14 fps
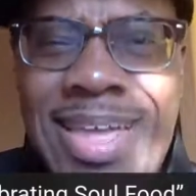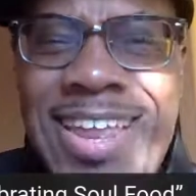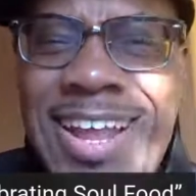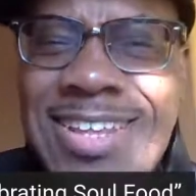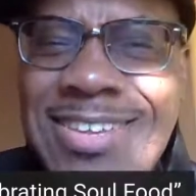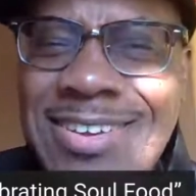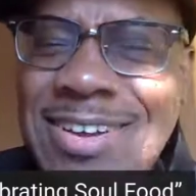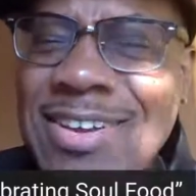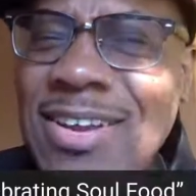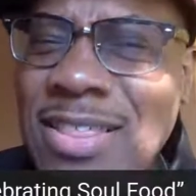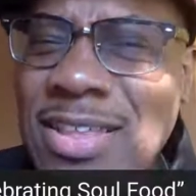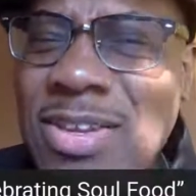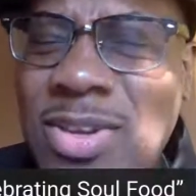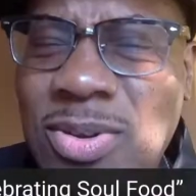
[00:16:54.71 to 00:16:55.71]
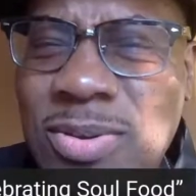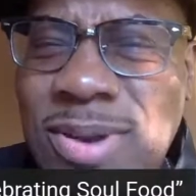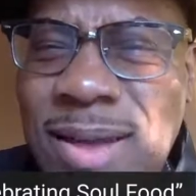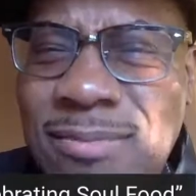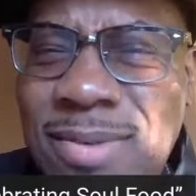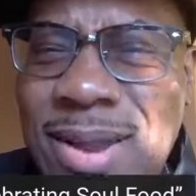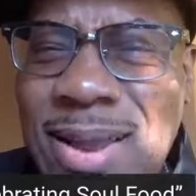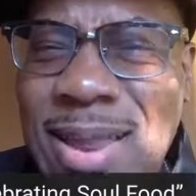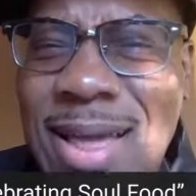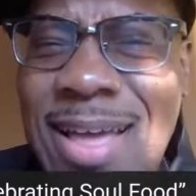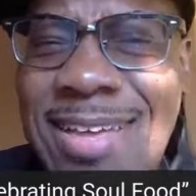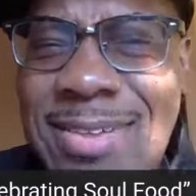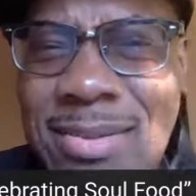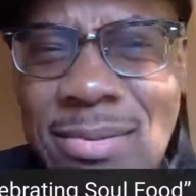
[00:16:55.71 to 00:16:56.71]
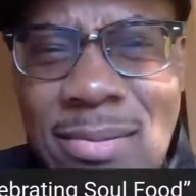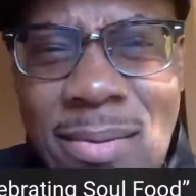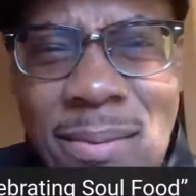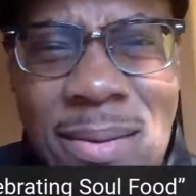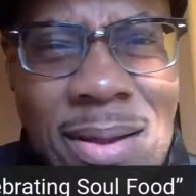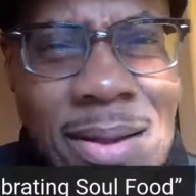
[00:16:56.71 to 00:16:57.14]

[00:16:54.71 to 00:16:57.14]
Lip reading: And I took another chew and I realized